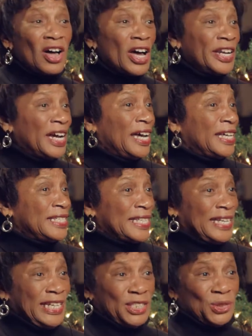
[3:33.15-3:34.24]
on us
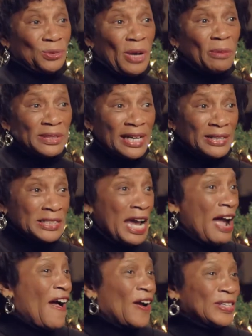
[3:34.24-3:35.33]
and interrupt
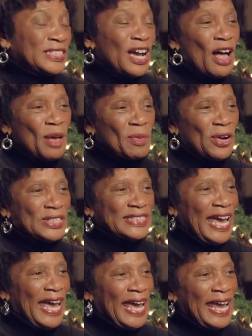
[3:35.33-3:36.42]
our time, our
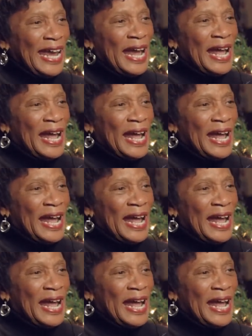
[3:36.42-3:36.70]
day.